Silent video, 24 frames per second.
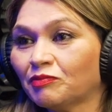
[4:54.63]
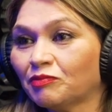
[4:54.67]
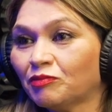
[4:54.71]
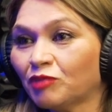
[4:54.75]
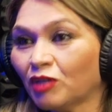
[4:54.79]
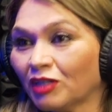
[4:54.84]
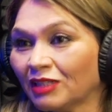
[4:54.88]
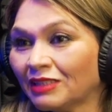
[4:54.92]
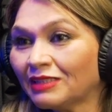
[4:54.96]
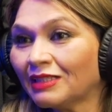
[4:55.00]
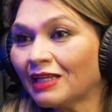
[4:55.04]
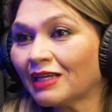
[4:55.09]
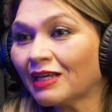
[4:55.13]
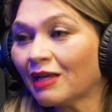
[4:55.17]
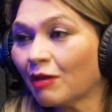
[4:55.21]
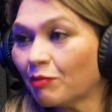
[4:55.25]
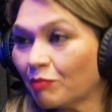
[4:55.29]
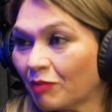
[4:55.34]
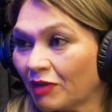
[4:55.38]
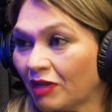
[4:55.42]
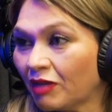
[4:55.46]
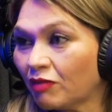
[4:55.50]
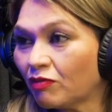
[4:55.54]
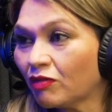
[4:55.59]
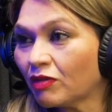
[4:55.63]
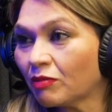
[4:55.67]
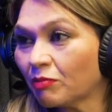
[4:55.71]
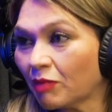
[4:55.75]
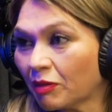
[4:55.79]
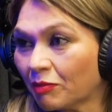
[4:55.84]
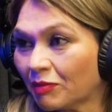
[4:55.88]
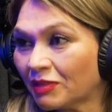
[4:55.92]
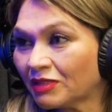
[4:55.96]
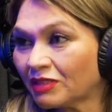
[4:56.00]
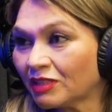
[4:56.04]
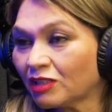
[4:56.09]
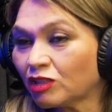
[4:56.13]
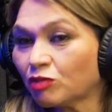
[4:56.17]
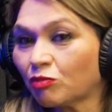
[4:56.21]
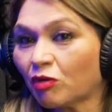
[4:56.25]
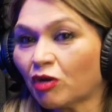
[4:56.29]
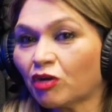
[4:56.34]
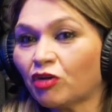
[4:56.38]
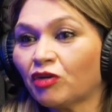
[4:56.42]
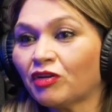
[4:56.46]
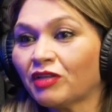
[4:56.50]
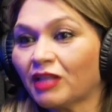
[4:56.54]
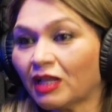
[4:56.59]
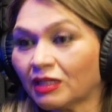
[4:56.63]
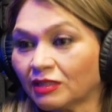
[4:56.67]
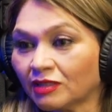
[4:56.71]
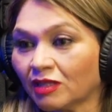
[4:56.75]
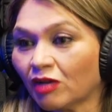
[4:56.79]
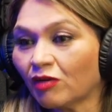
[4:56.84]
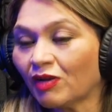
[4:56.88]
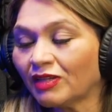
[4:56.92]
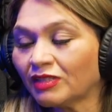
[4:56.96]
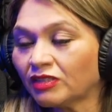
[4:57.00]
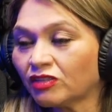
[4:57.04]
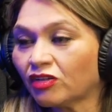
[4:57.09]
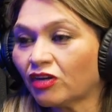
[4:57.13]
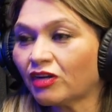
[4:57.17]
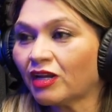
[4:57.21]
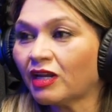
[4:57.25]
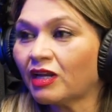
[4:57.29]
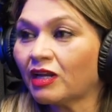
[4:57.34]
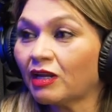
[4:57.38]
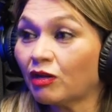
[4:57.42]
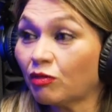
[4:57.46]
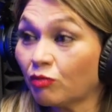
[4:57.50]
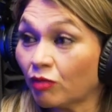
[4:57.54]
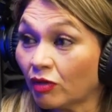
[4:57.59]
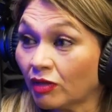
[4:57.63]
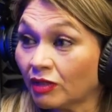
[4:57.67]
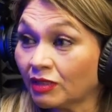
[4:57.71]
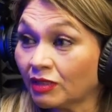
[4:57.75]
real estate company with my business partner, and that's how I started in real